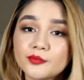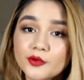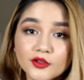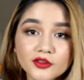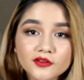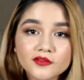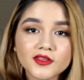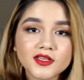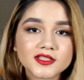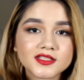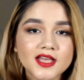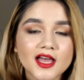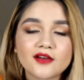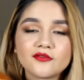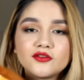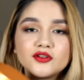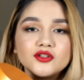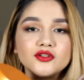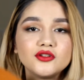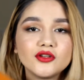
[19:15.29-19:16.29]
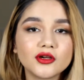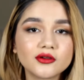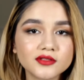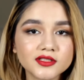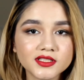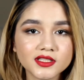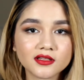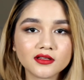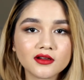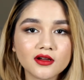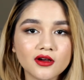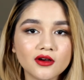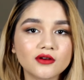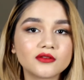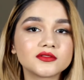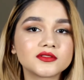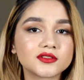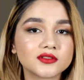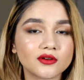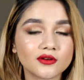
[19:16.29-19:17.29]
Both of these have no
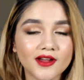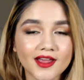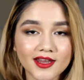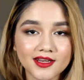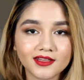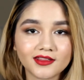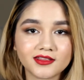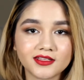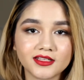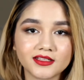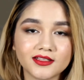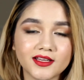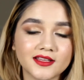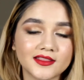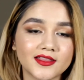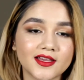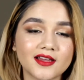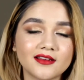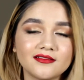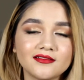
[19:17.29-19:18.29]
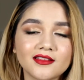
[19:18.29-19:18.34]
silicones or anything like that,